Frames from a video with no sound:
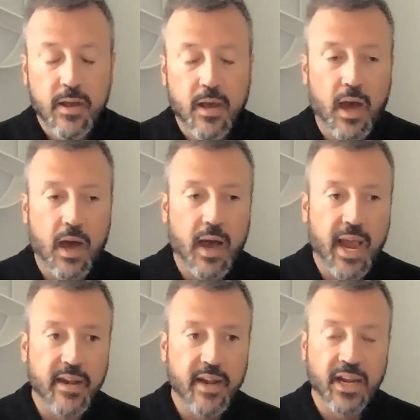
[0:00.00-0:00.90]

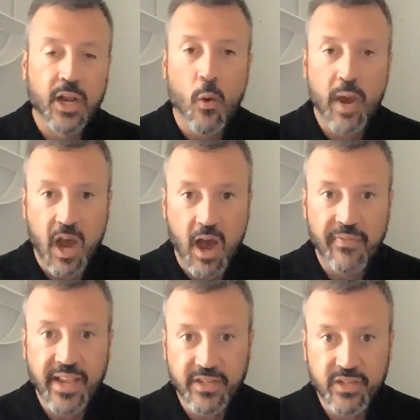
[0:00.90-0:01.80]
and going
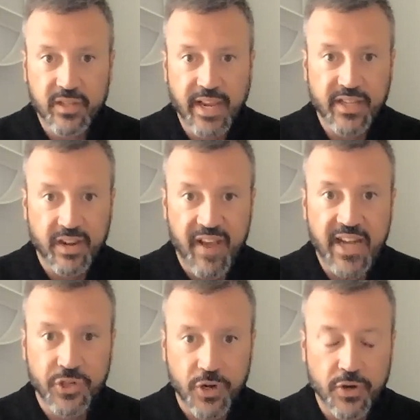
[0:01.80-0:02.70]
on these
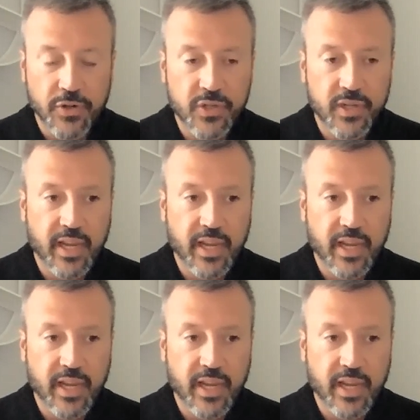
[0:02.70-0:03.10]
adventures